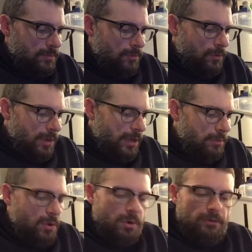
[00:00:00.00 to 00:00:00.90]
Really a
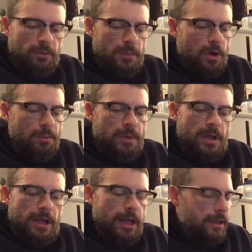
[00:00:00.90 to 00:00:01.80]
beautiful poem.
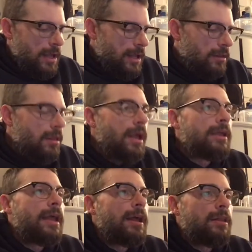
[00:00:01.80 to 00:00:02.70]
And
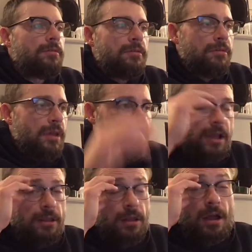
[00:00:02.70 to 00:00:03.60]
like Allyson says, I
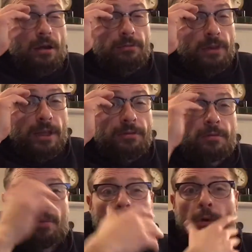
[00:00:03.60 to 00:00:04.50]
love list
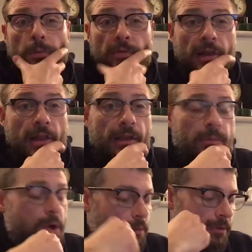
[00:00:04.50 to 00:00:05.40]
poems. I like
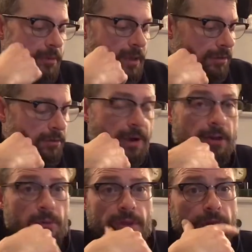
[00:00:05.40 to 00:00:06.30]
poems that mess
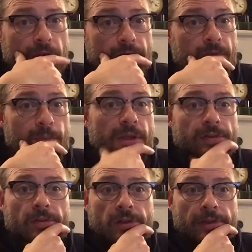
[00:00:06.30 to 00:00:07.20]
around with list
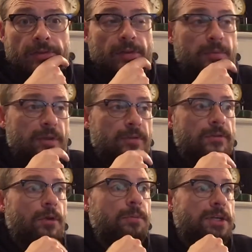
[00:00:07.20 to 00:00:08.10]
because list can be
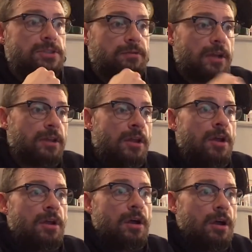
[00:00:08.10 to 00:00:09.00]
so much fun.
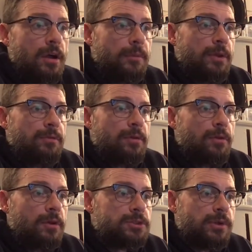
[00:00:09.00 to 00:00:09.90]
Even
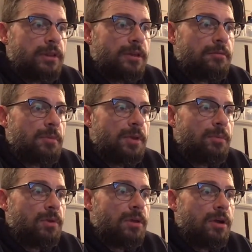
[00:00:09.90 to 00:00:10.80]
grocery list, people.